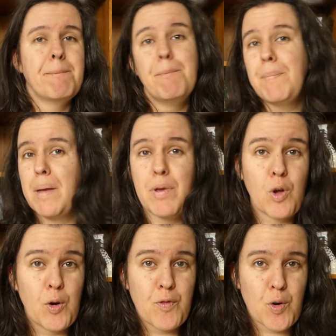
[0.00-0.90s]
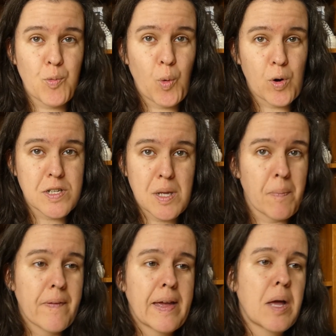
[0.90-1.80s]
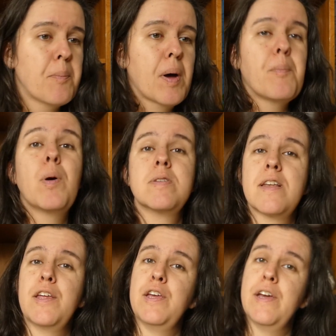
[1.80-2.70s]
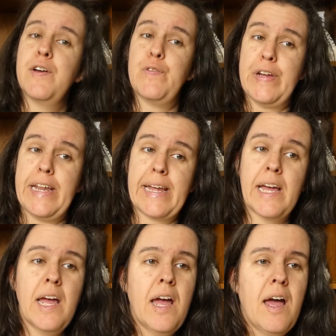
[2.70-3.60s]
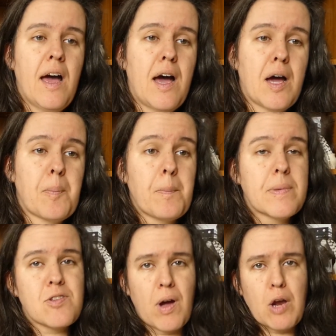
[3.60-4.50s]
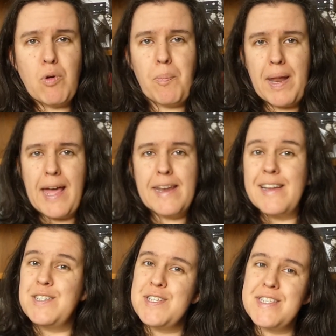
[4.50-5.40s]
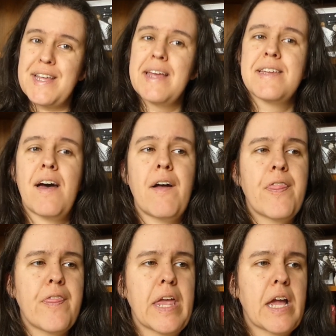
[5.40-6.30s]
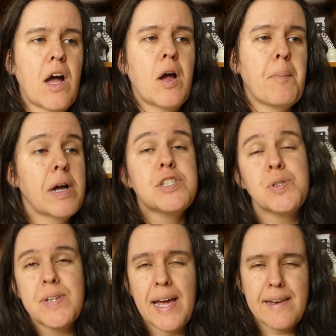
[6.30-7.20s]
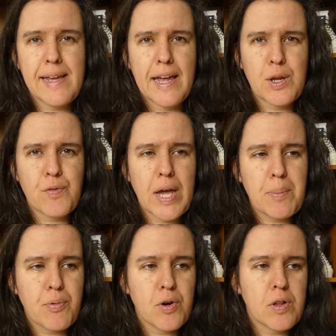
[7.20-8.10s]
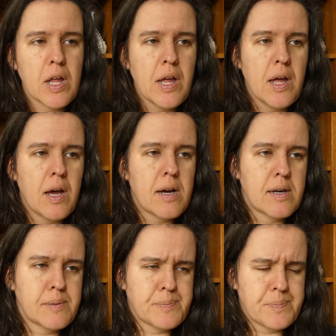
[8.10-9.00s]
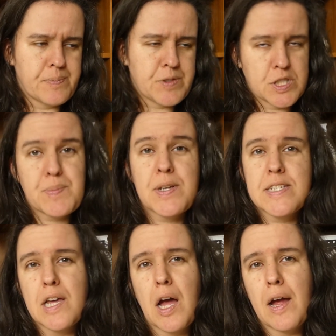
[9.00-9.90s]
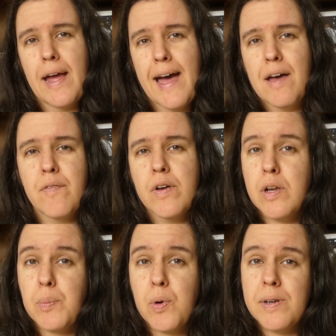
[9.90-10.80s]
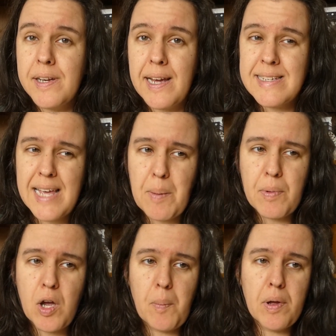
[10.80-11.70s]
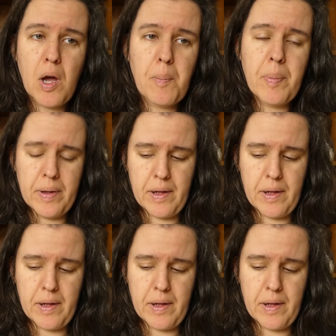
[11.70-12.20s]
Maybe go for a walk or something, but mostly reading. So I will plan just that. I think I might do it at the end of April, just because I have an important exam coming up